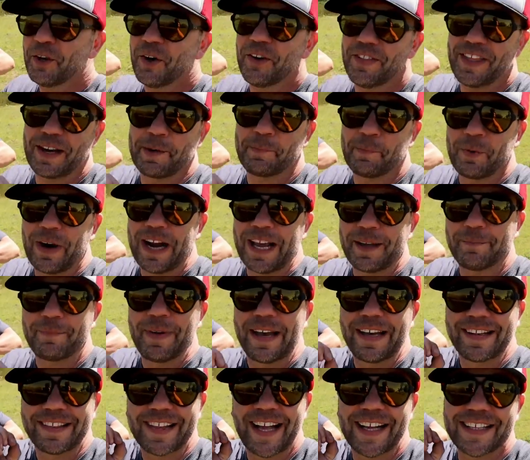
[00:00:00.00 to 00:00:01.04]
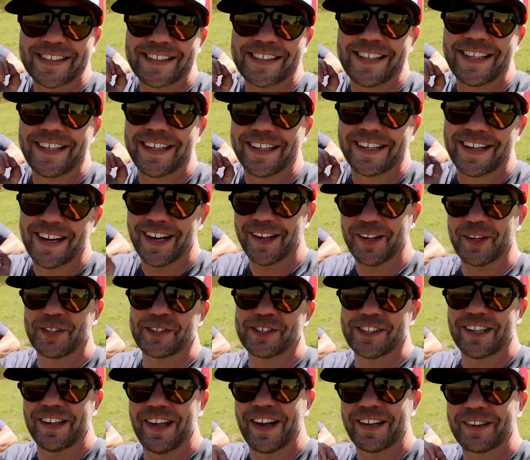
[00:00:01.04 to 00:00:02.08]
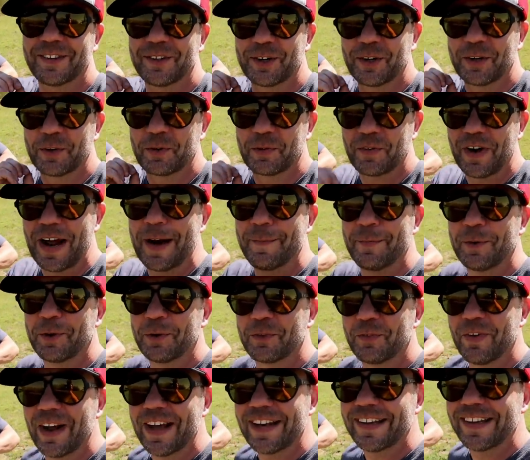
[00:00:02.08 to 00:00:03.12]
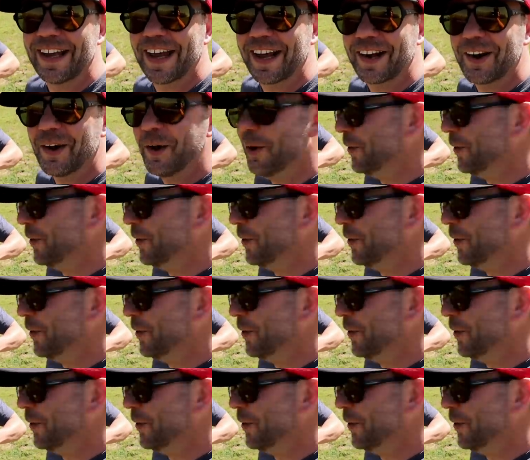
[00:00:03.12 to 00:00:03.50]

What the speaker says: call that a prank bait. That's the Color-C-Lector Rebel Redneck.